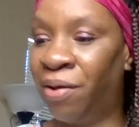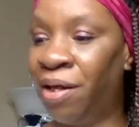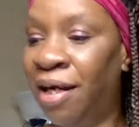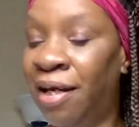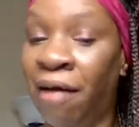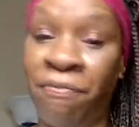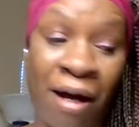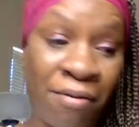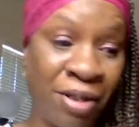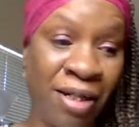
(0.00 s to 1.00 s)
And I
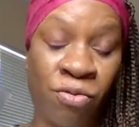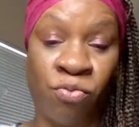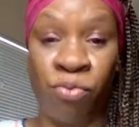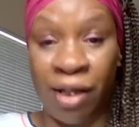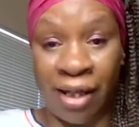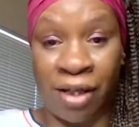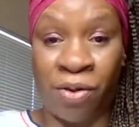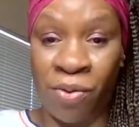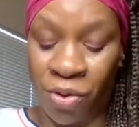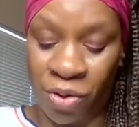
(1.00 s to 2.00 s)
found this really
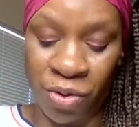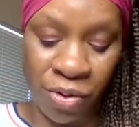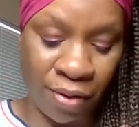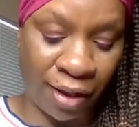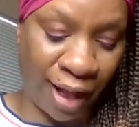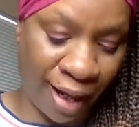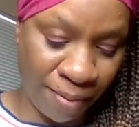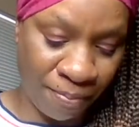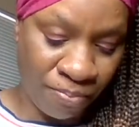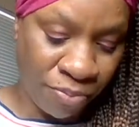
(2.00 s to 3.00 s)
cool
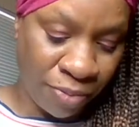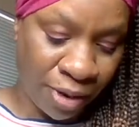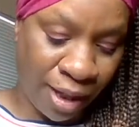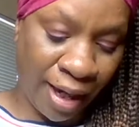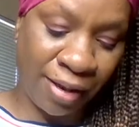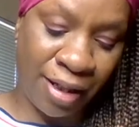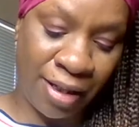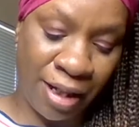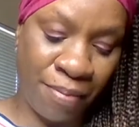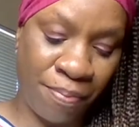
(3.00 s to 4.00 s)
light,
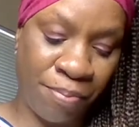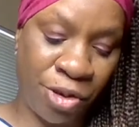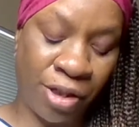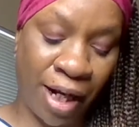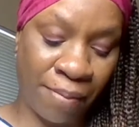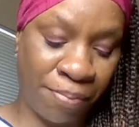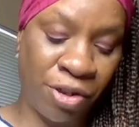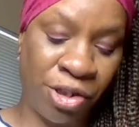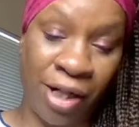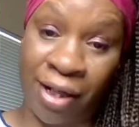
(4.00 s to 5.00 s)
LED
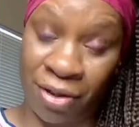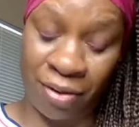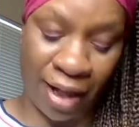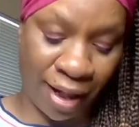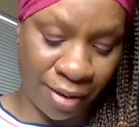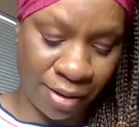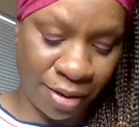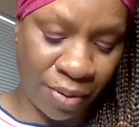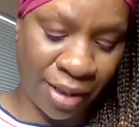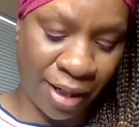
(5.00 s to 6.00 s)
projector light.
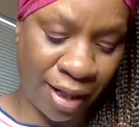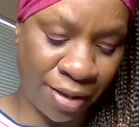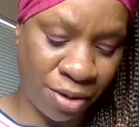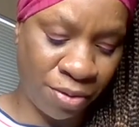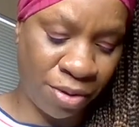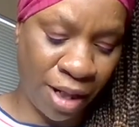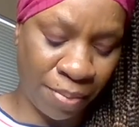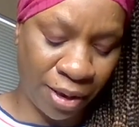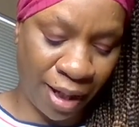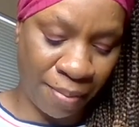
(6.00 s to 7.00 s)
So it takes 2
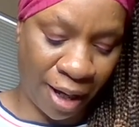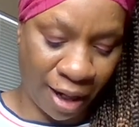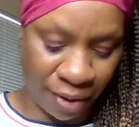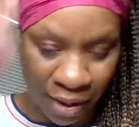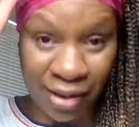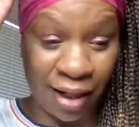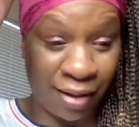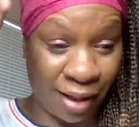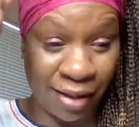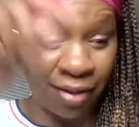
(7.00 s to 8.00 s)
AA batteries. I
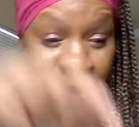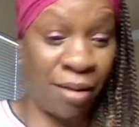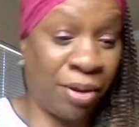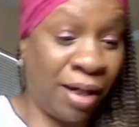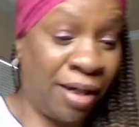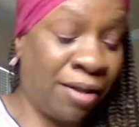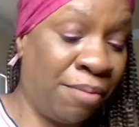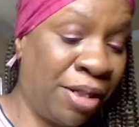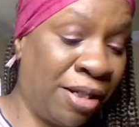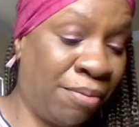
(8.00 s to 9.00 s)
think it's AA.
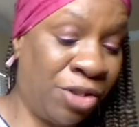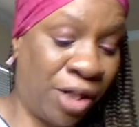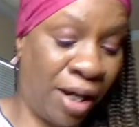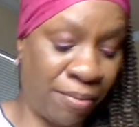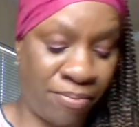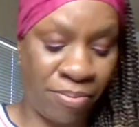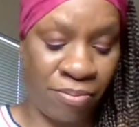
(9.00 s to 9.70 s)
Let me double check.